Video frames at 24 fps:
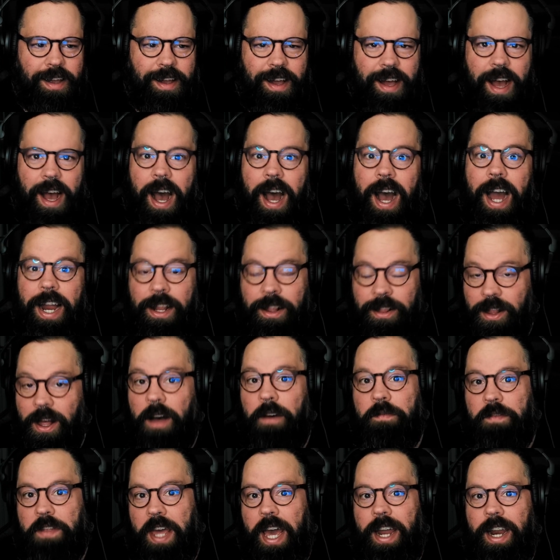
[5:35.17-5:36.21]
I
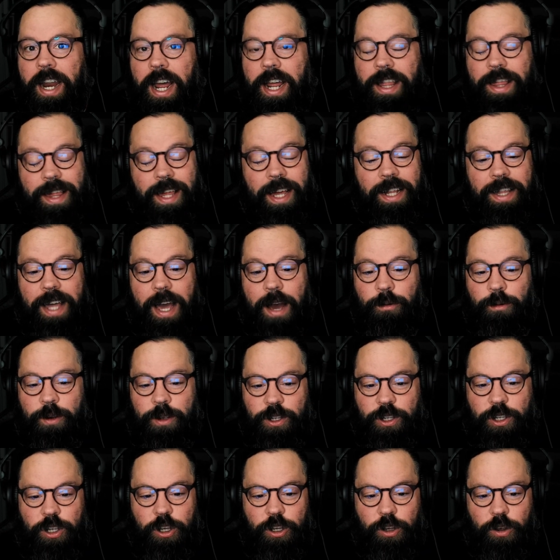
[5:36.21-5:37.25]
love that. I think that
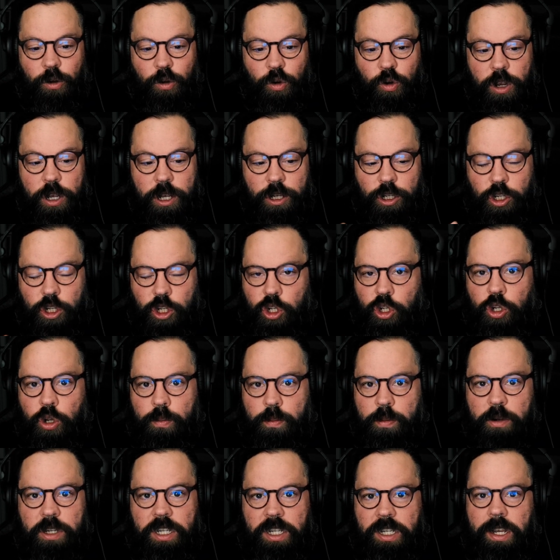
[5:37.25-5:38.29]
was super
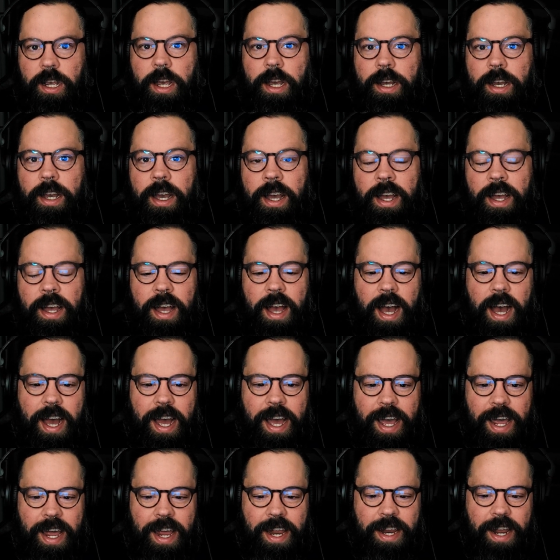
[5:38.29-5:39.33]
sick
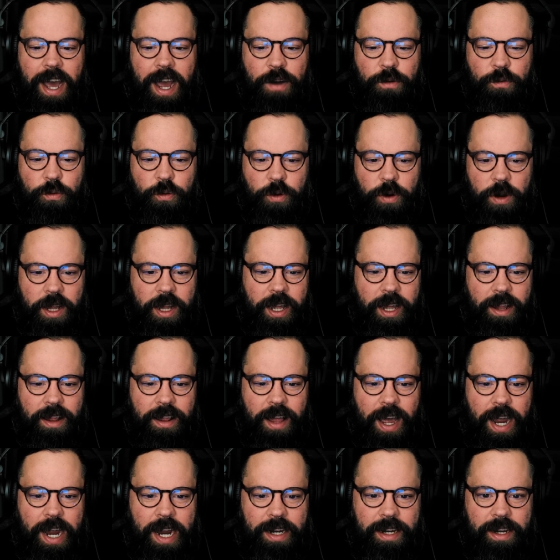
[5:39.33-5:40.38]
and I really
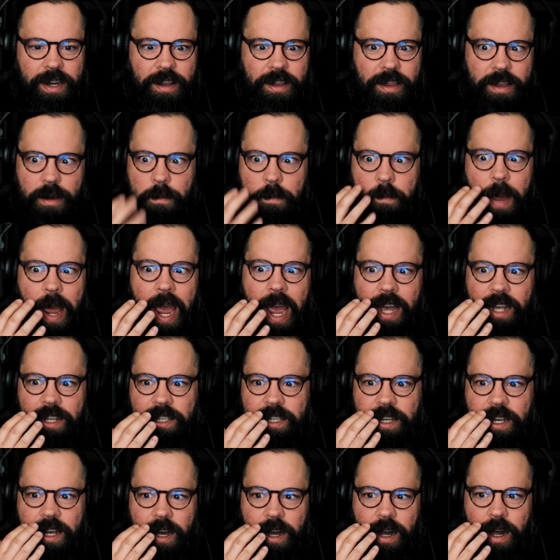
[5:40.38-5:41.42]
liked the
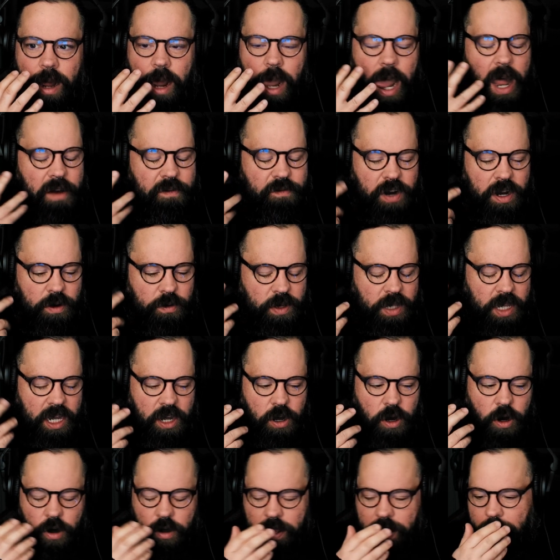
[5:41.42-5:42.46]
mask. Uh, I forget what they
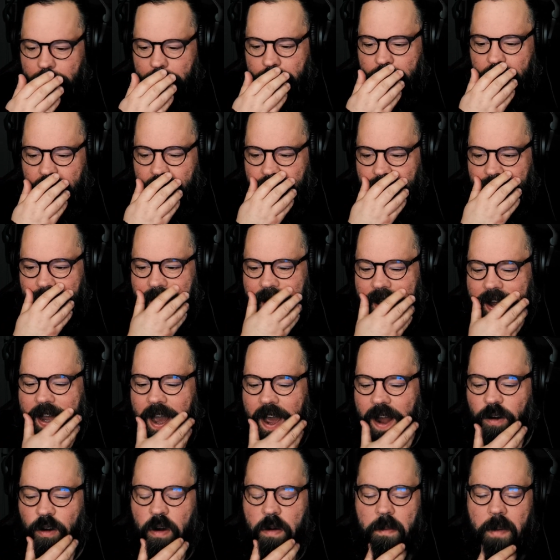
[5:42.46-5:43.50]
call that, but uh, it
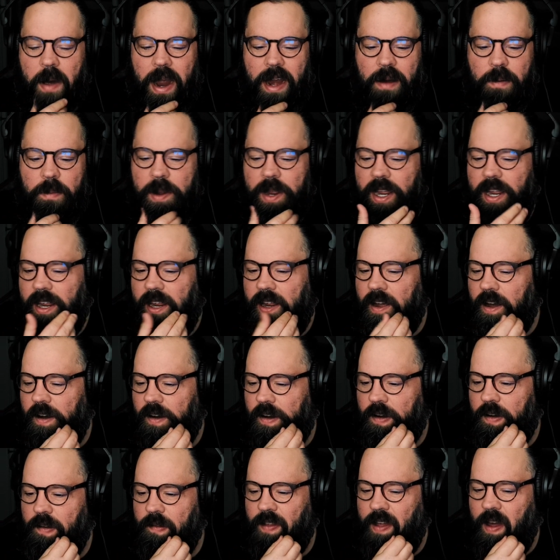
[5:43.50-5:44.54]
kind of reminded me
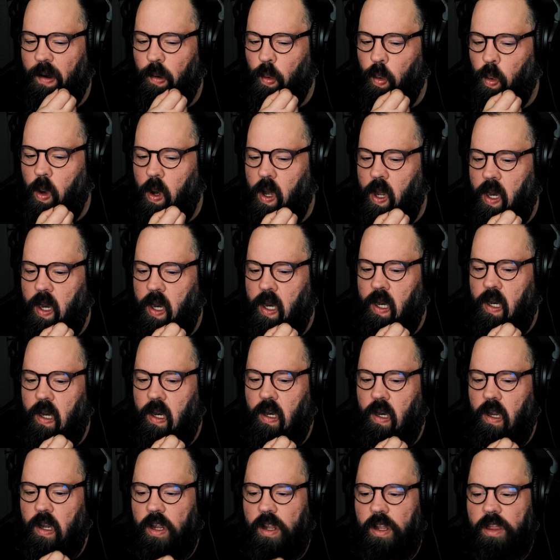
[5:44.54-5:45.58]
of that one,
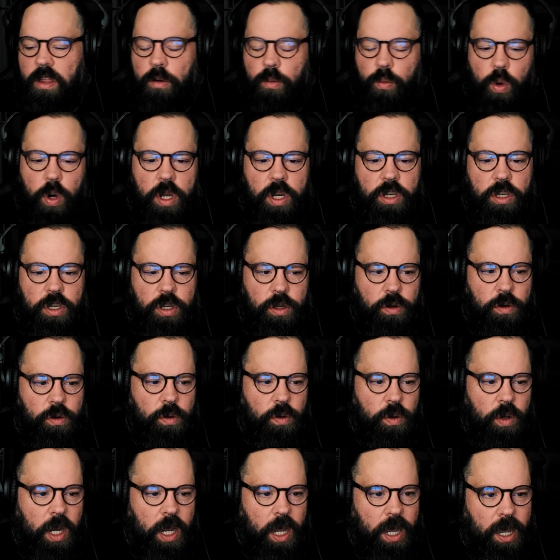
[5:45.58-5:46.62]
the one
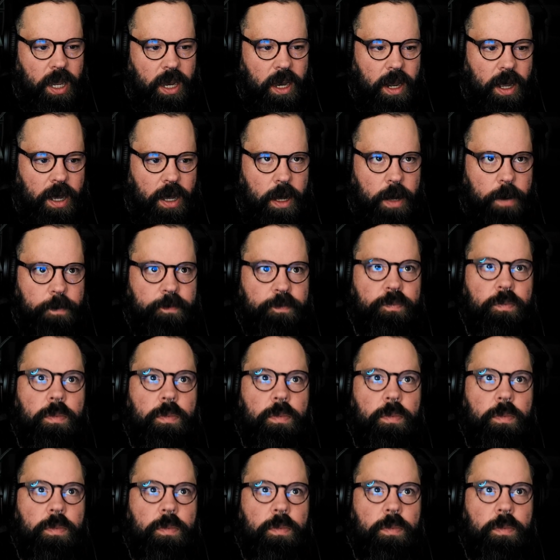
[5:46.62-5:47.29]
dude in um,